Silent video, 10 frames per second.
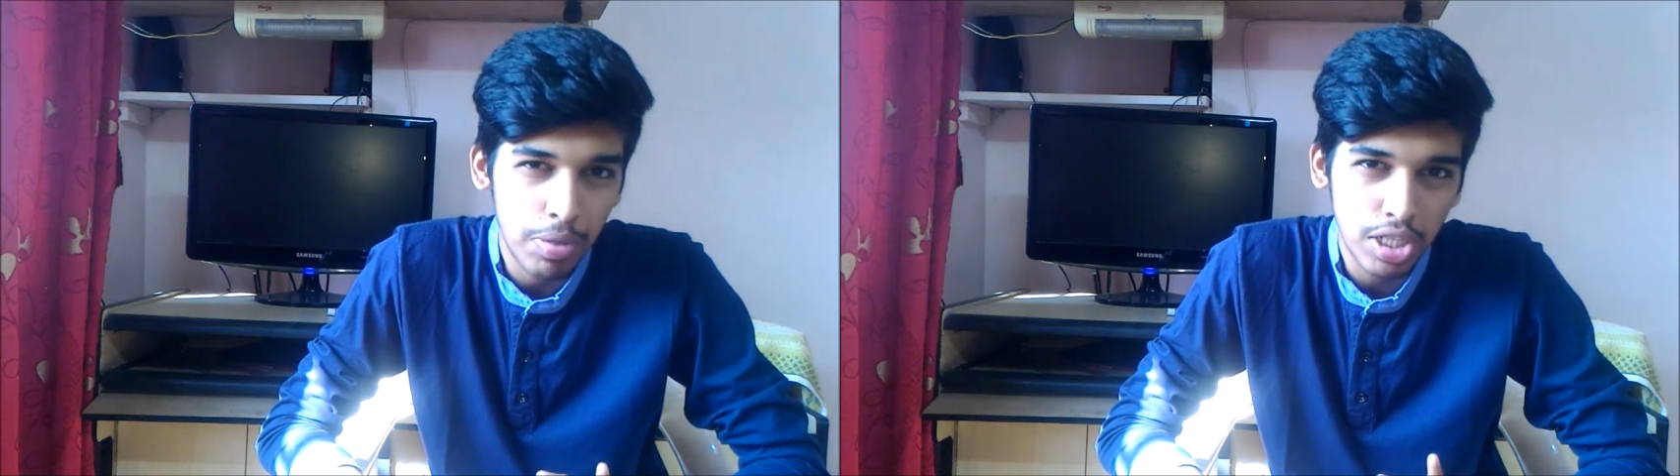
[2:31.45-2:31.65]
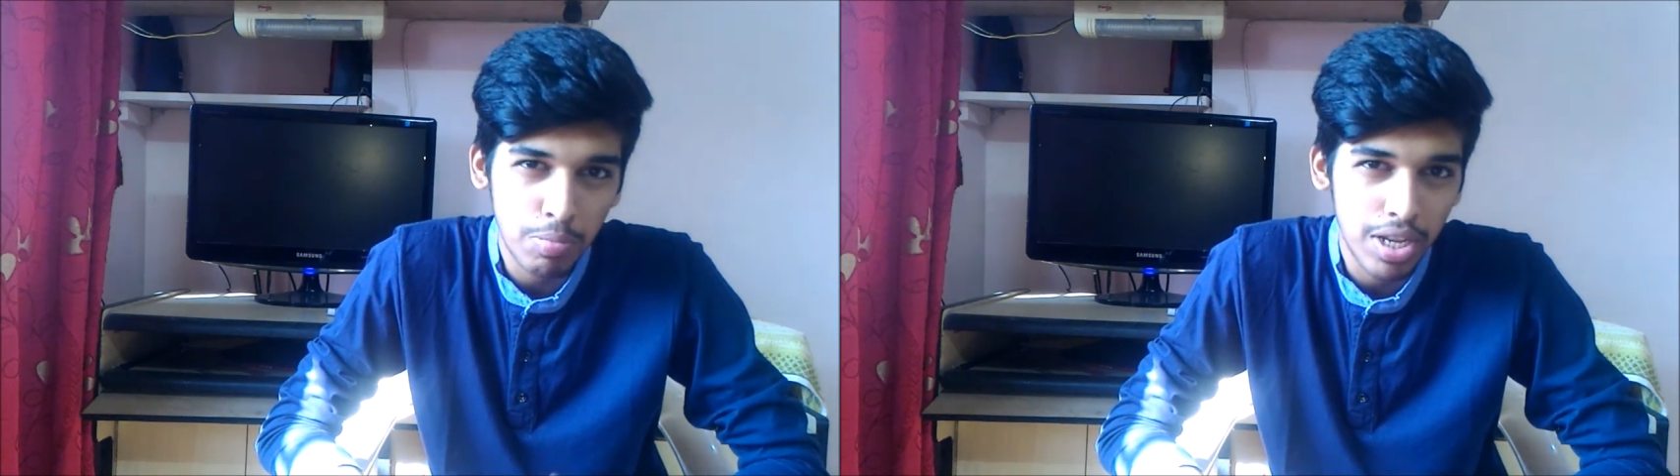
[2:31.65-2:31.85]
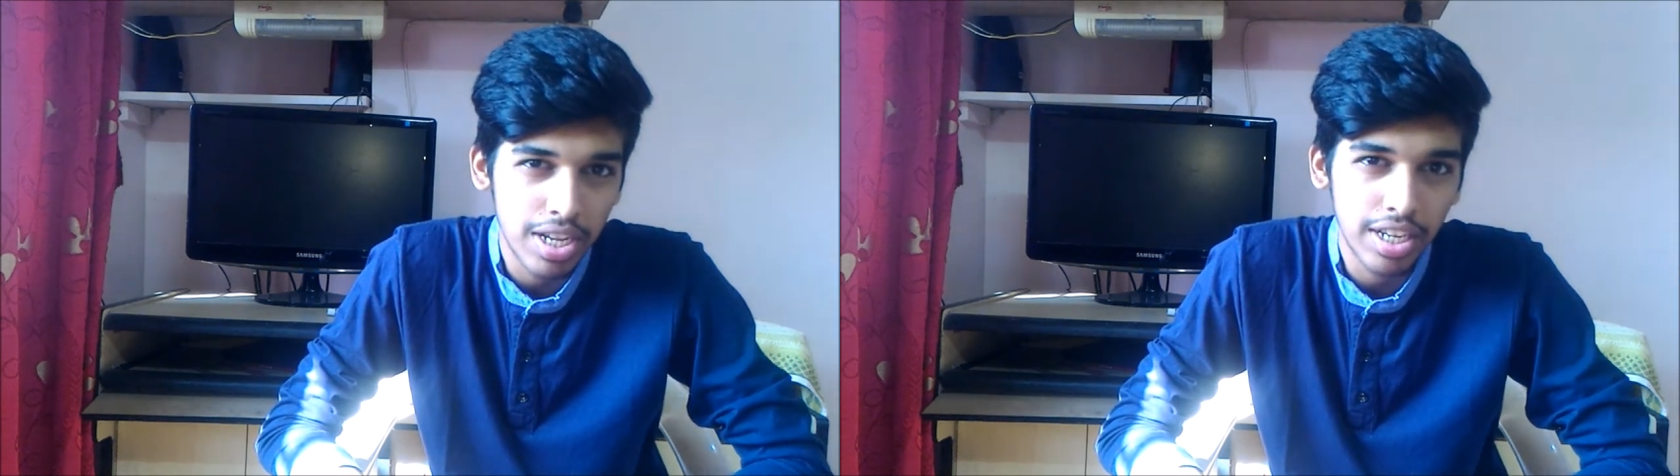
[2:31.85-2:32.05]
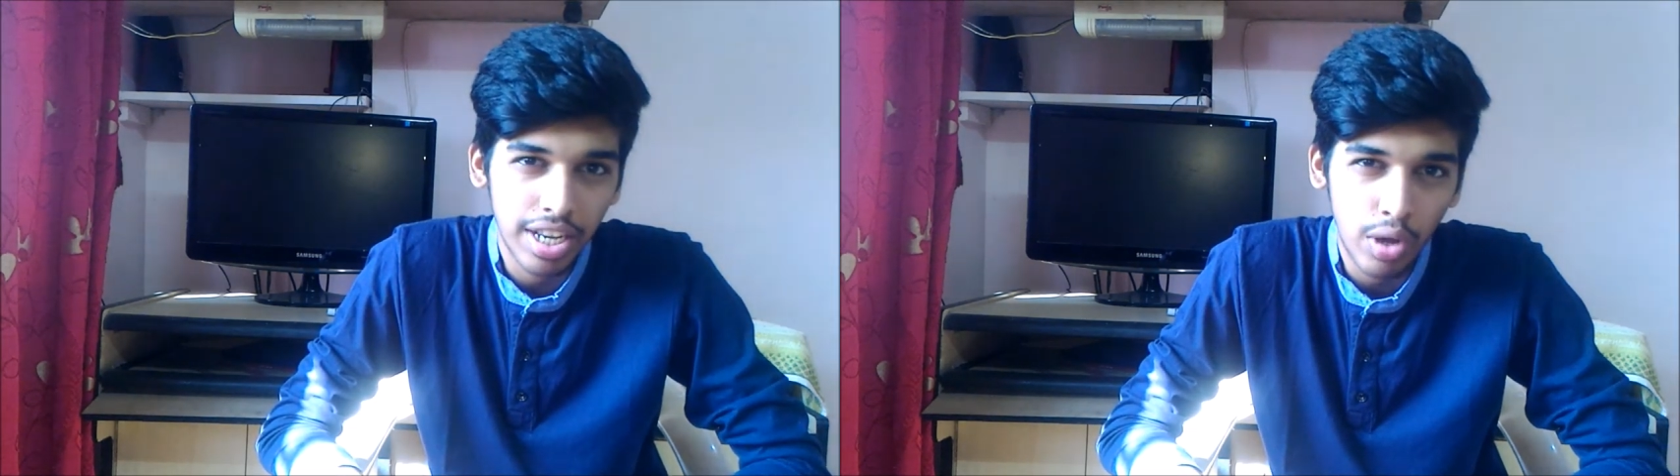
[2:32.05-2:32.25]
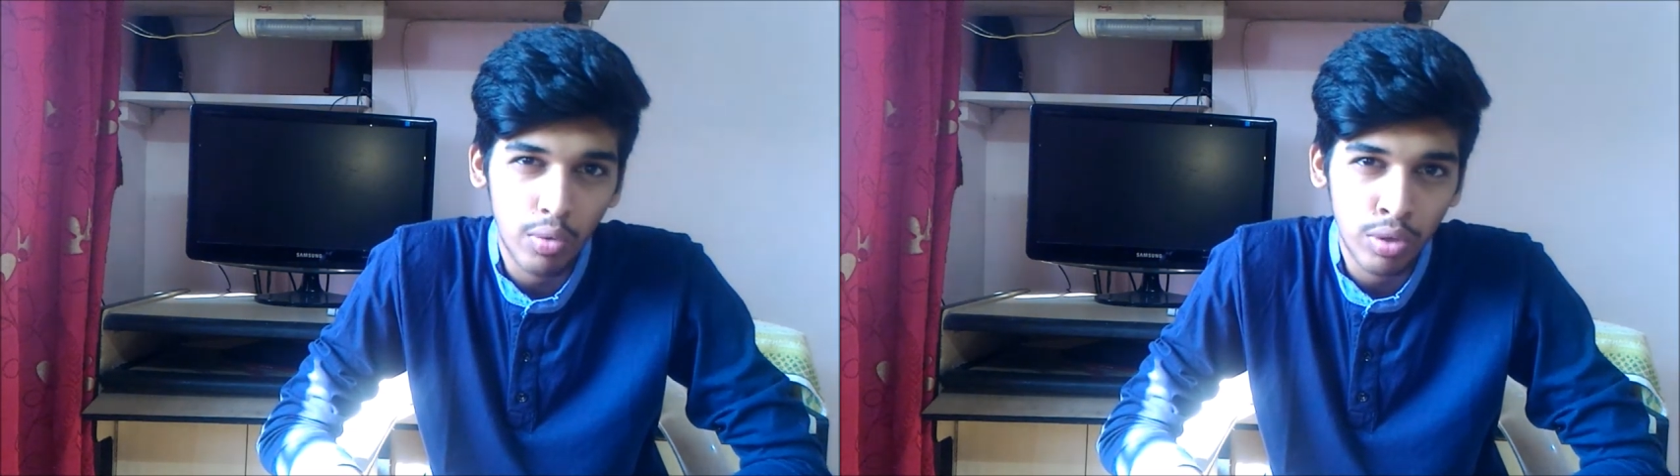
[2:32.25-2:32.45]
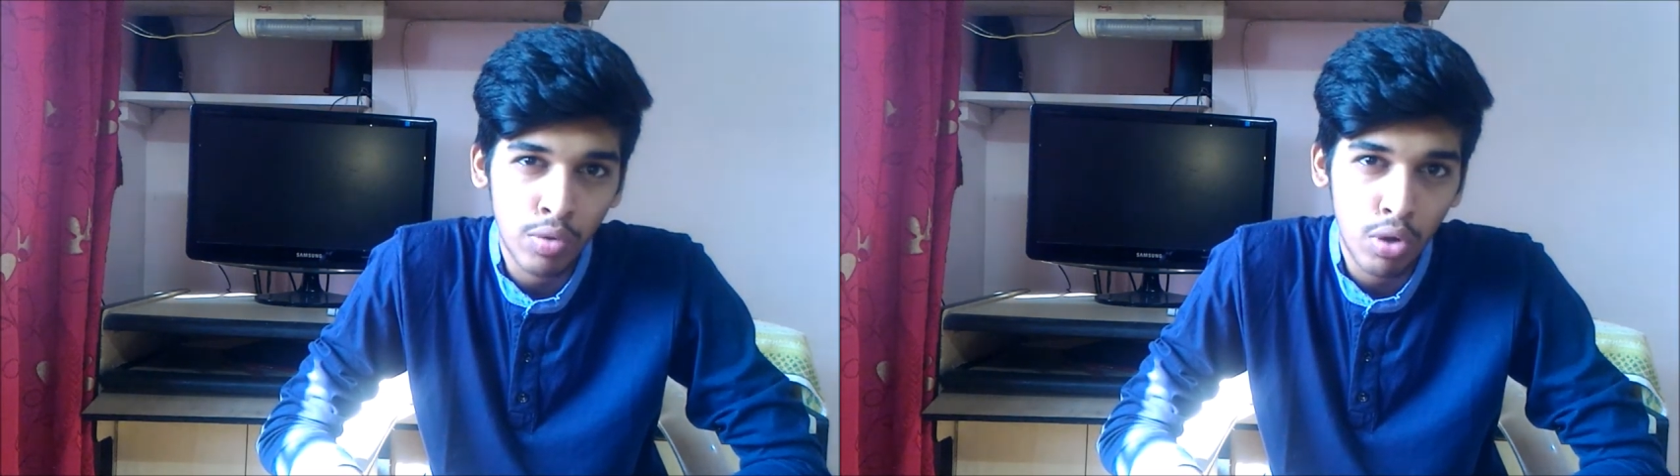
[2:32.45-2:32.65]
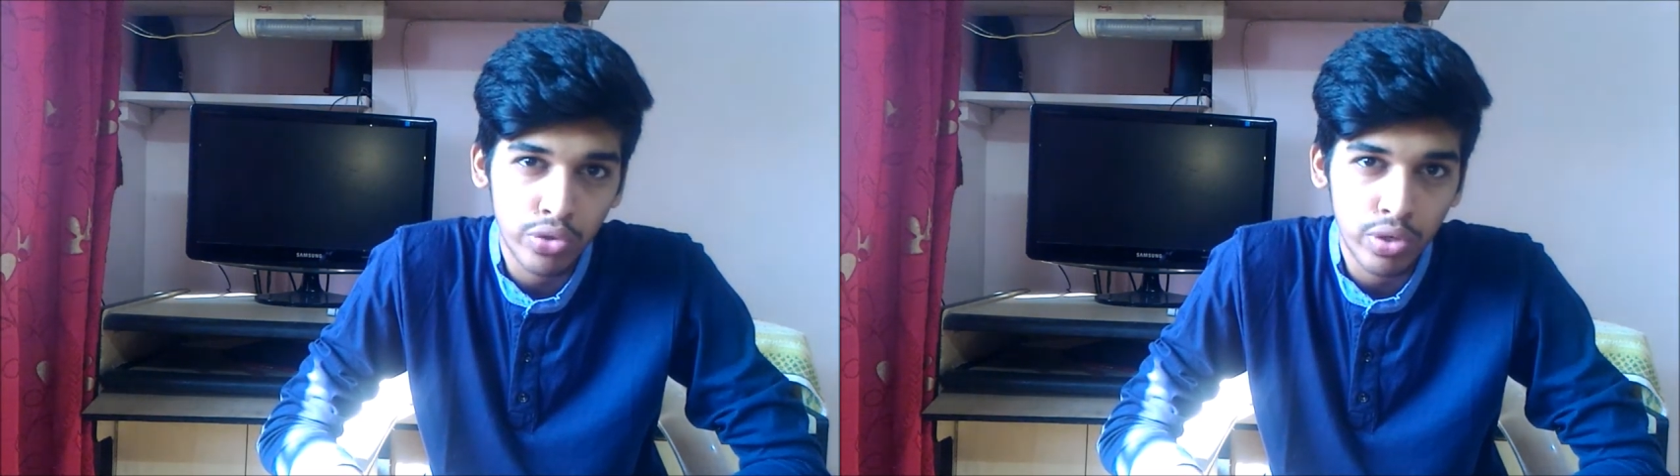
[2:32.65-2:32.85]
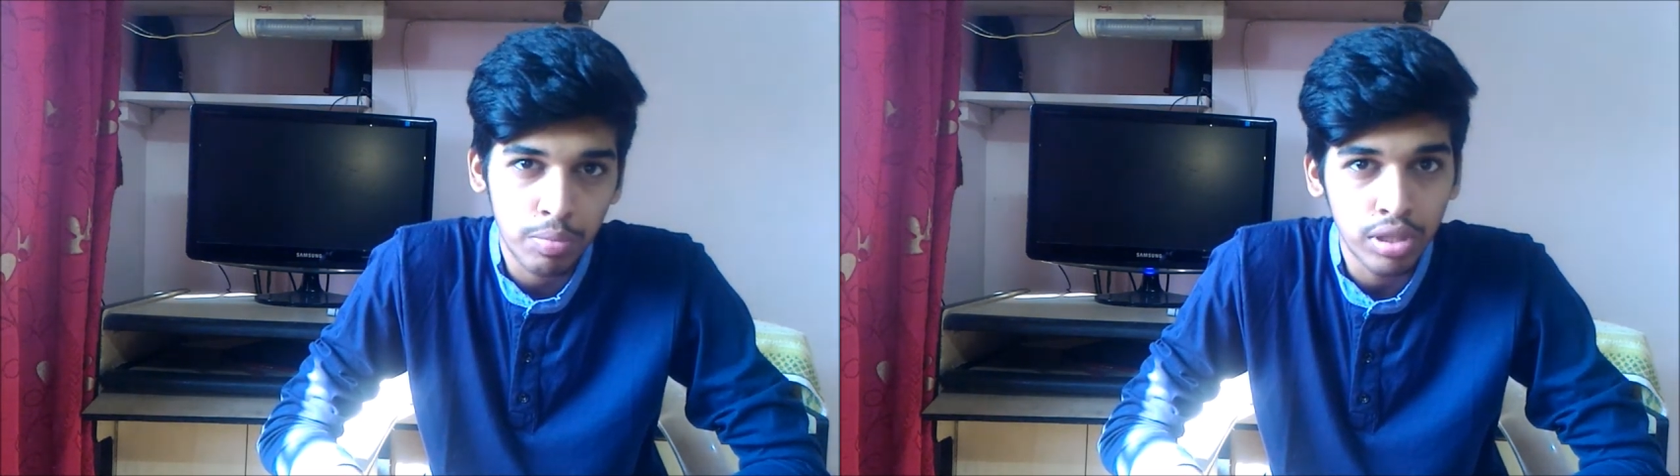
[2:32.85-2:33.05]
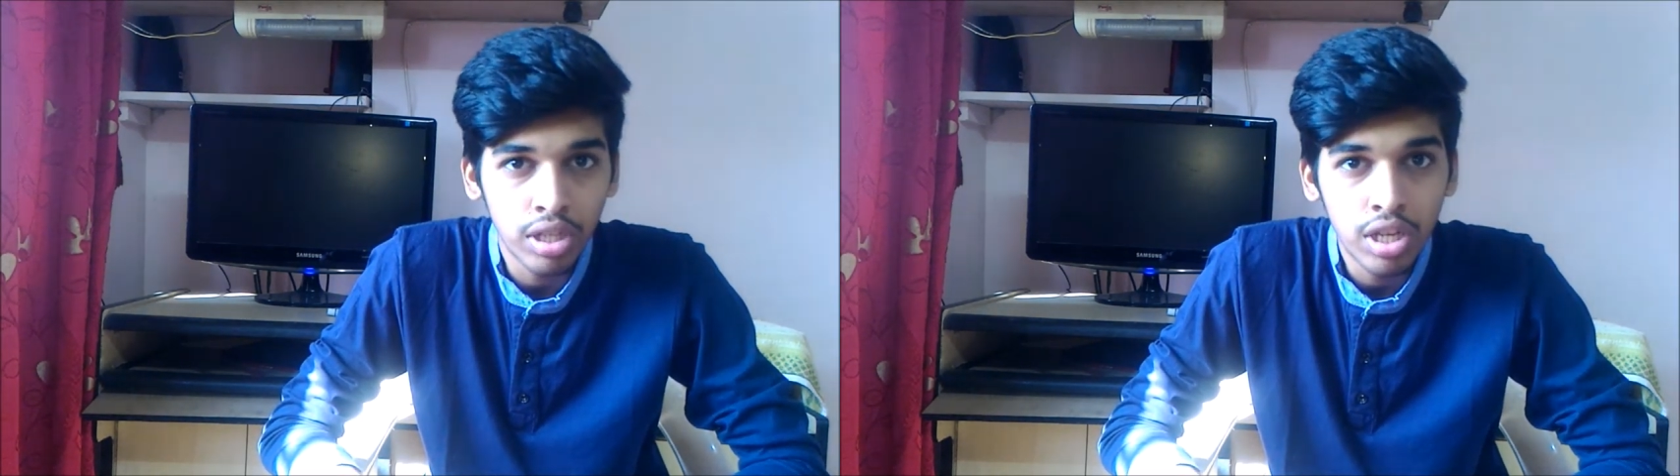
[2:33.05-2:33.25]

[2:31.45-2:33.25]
best player now. They're vulnerable.